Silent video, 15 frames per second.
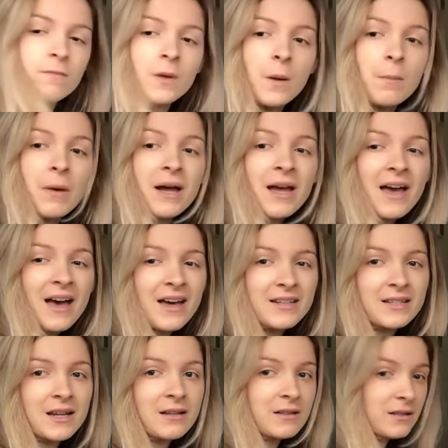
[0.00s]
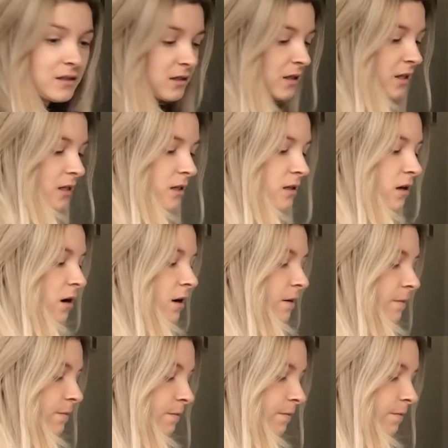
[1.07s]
My addends this time.